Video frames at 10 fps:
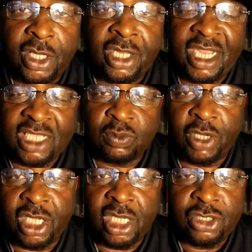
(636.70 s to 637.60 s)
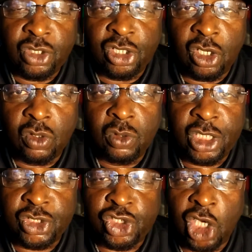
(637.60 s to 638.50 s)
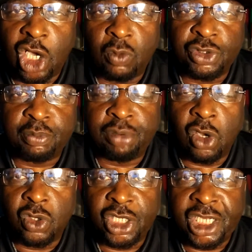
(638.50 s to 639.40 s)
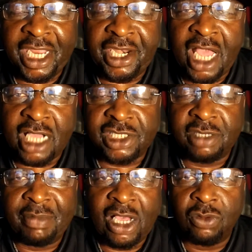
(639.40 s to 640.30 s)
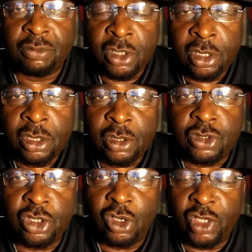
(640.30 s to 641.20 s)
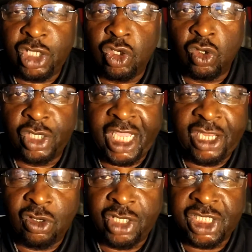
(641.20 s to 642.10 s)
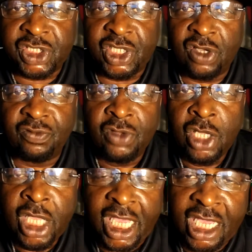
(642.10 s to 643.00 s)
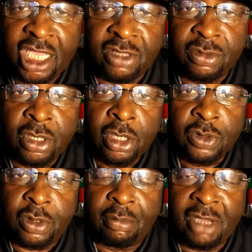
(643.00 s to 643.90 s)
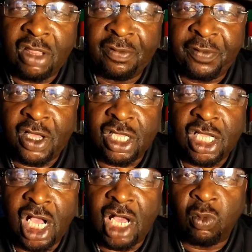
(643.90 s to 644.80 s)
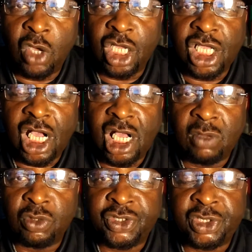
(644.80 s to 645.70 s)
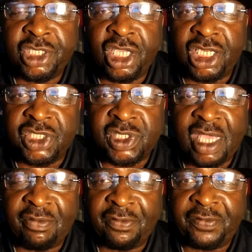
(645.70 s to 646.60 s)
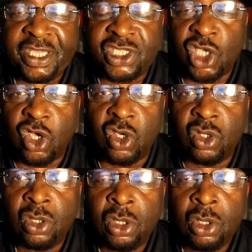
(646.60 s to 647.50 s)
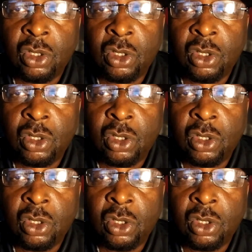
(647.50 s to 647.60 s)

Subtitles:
And that's where, you know, his jaw was broken and I knocked him out. You know, he urinated on himself. And the motherfucking guard, one guard was nearly 7 feet tall,